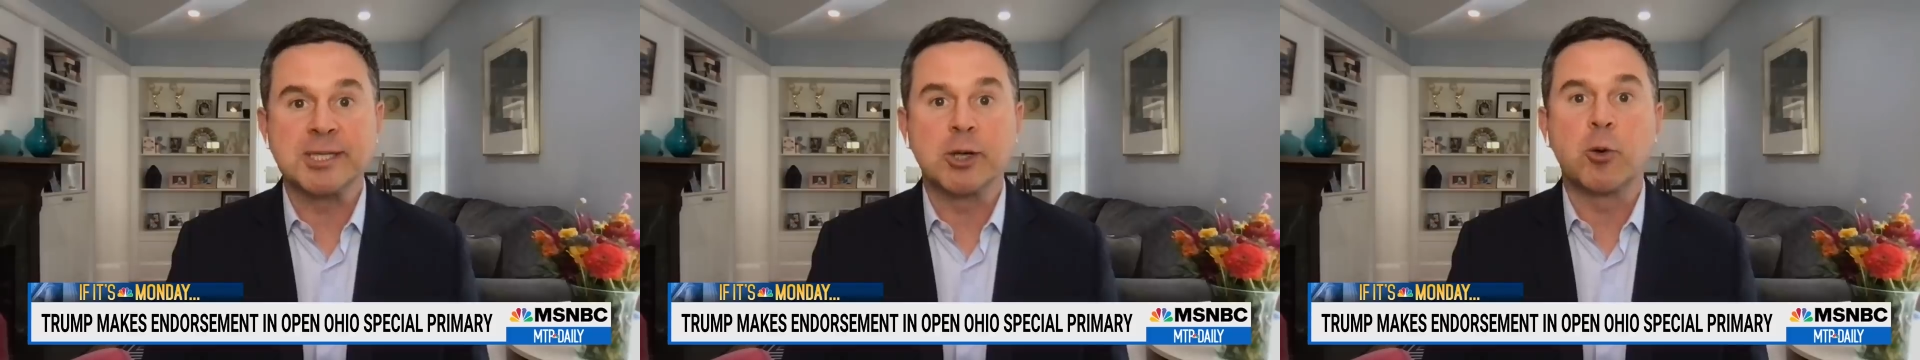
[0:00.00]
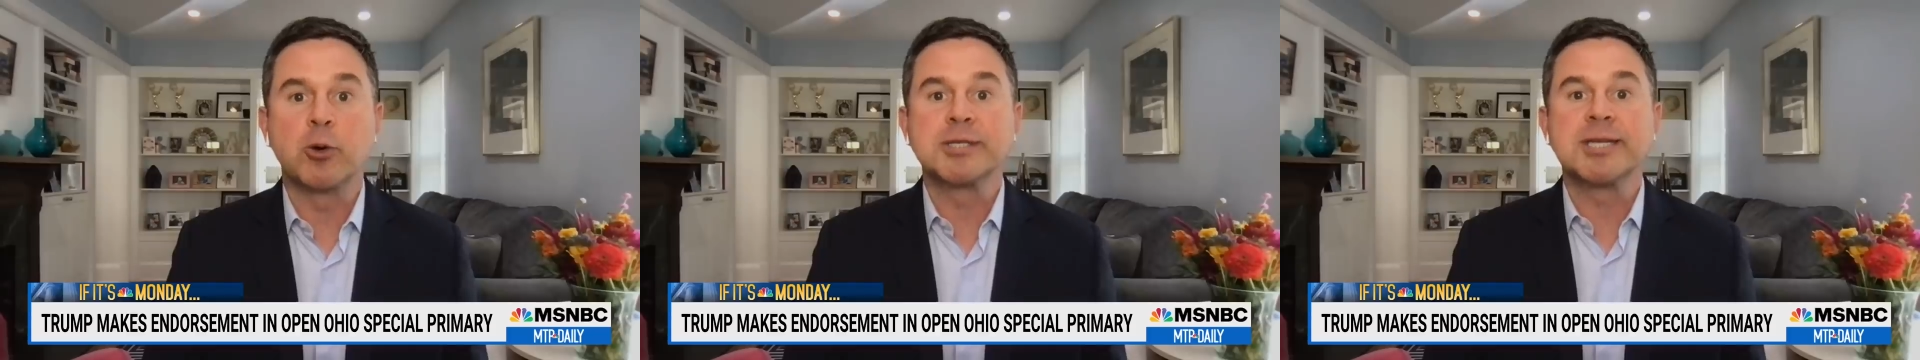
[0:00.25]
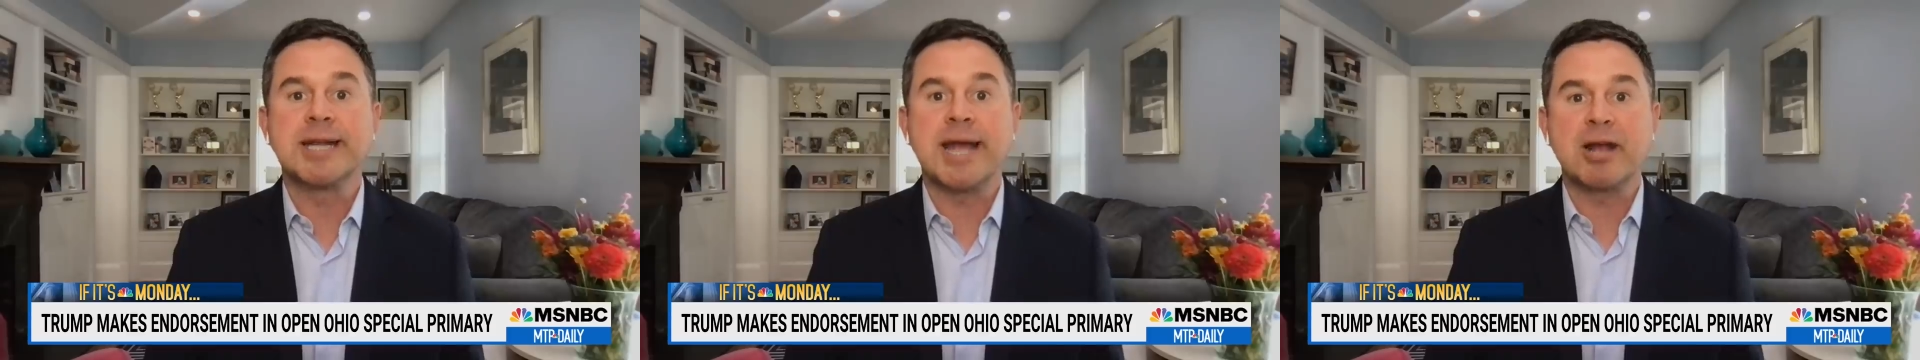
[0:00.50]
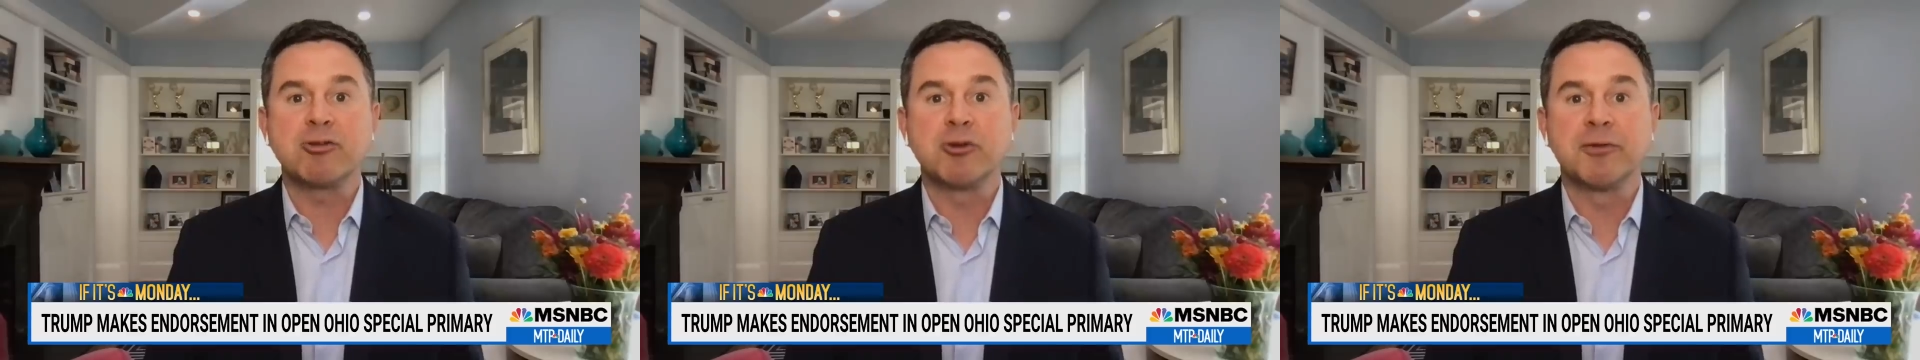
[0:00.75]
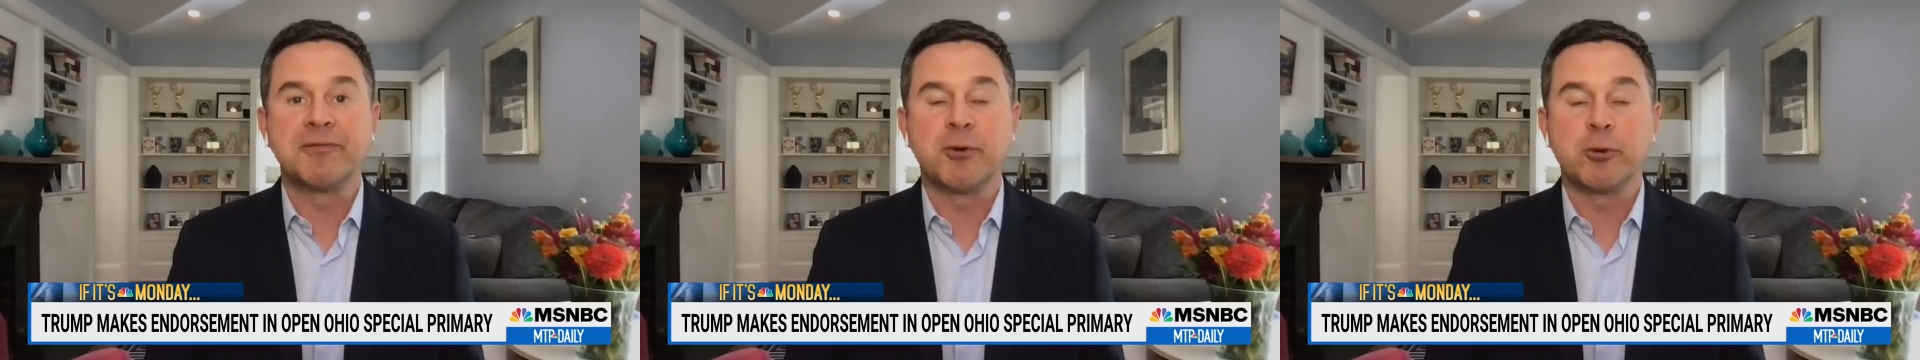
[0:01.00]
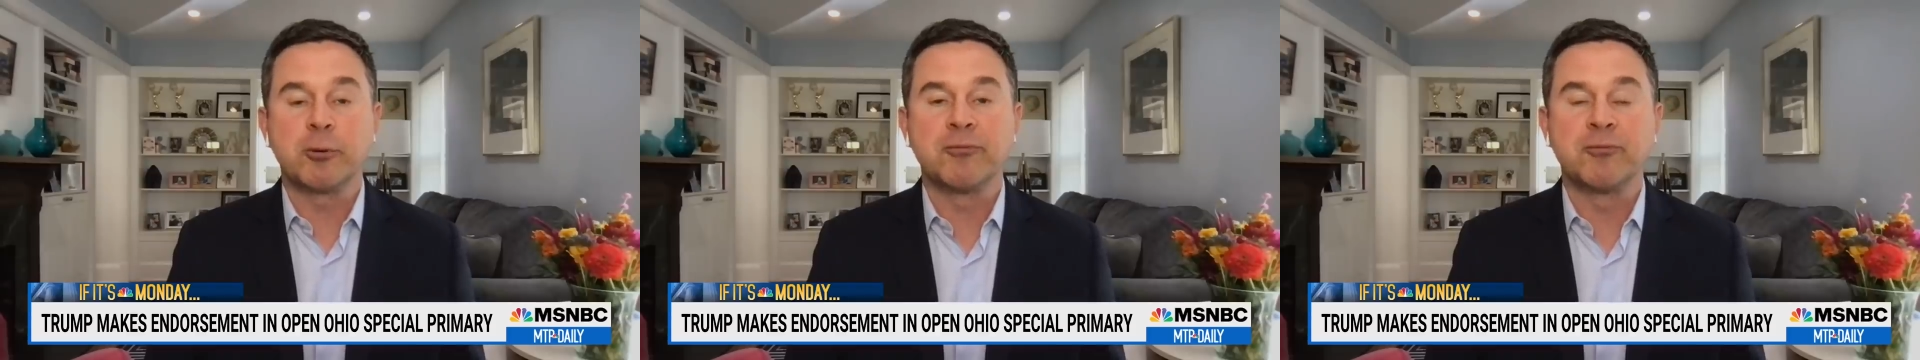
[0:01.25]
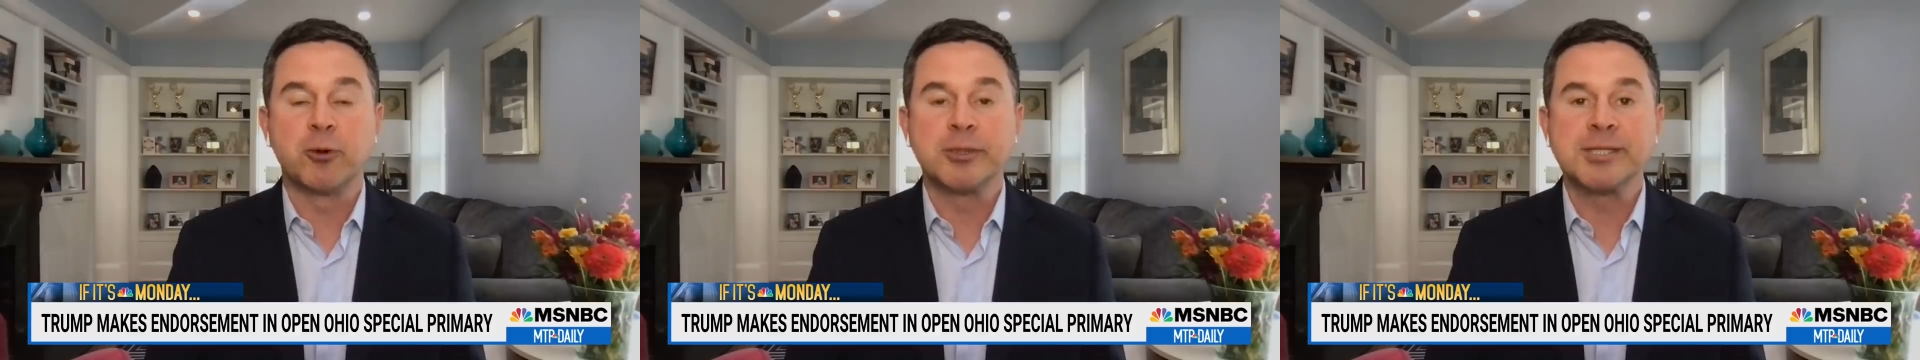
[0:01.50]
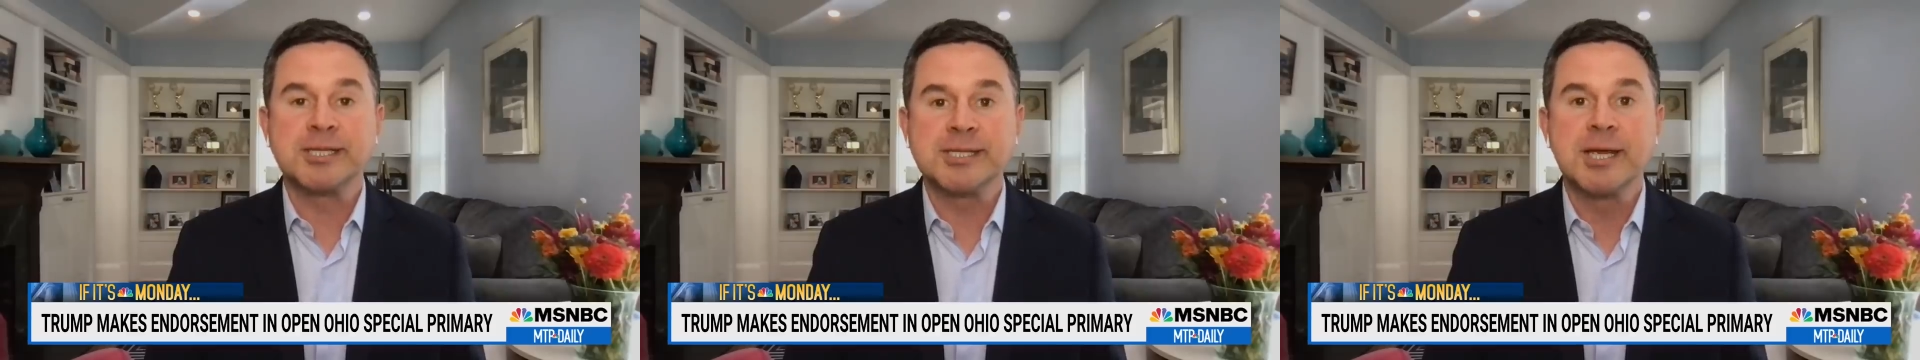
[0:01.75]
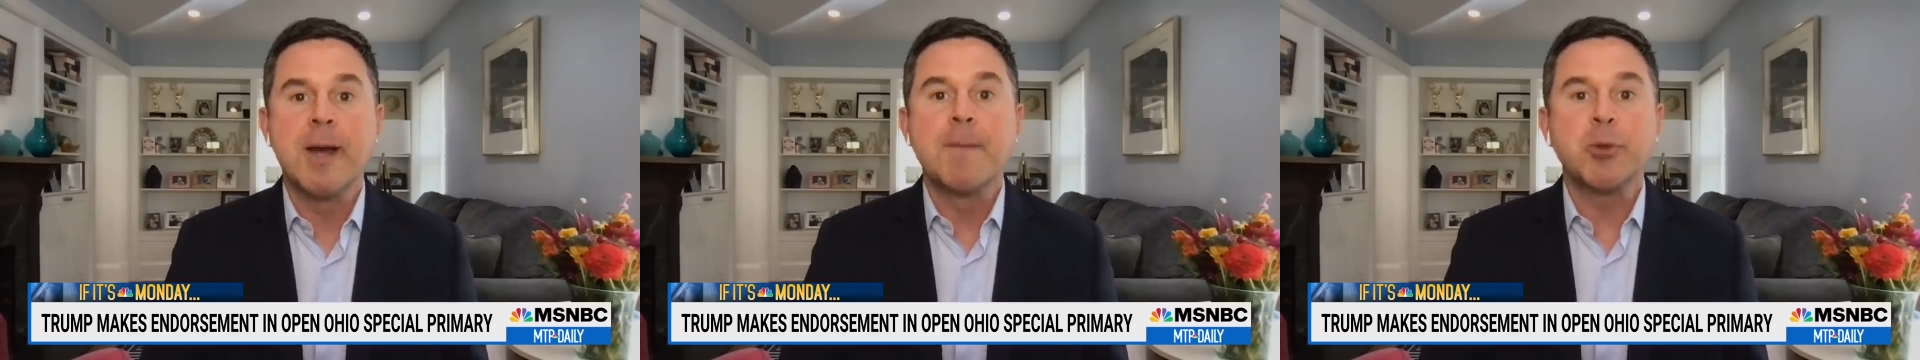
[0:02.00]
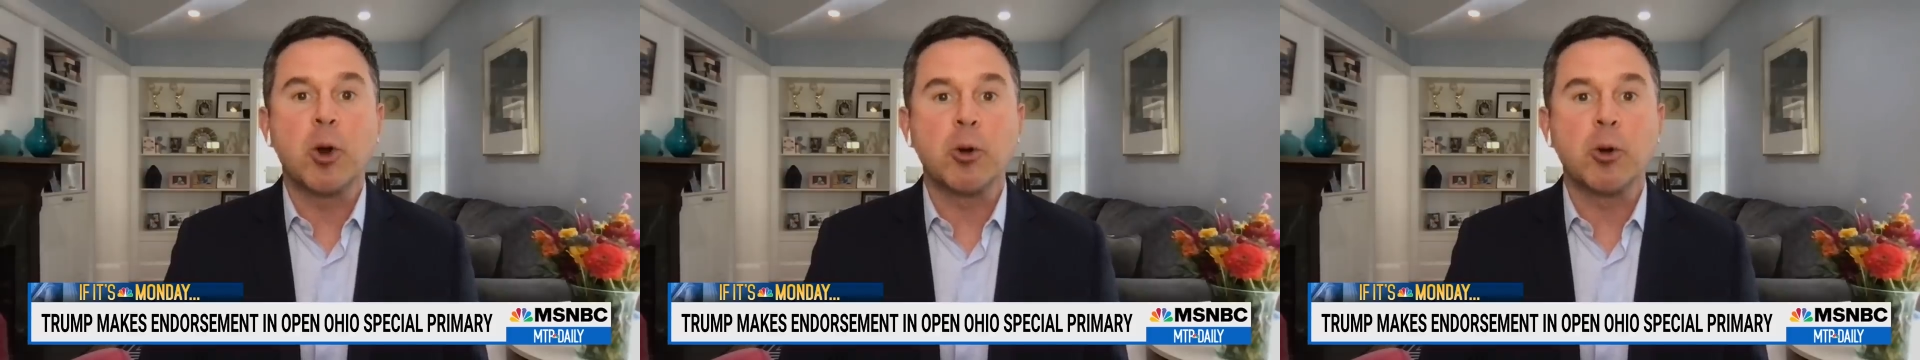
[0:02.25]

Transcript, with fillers: And of course, the national fo- forces